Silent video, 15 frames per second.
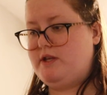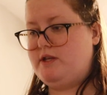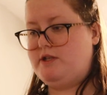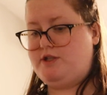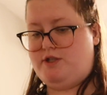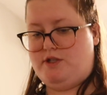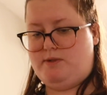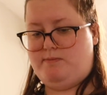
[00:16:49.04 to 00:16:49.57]

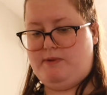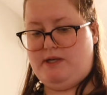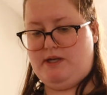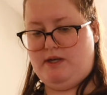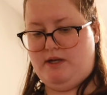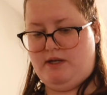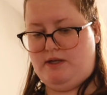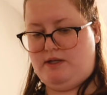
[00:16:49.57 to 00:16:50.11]
this just
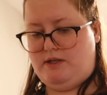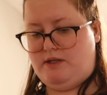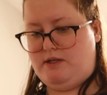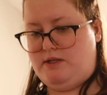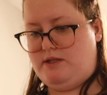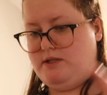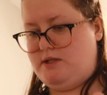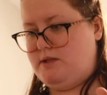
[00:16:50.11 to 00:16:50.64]

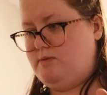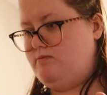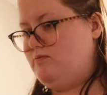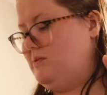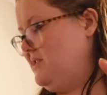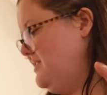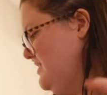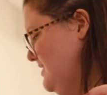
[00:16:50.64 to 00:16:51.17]
because
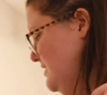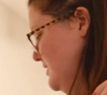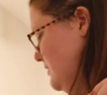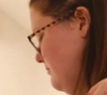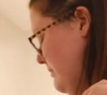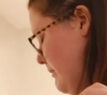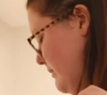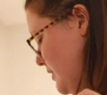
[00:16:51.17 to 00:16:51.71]

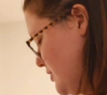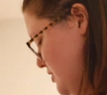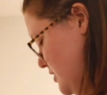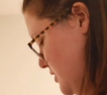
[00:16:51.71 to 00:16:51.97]
maybe there's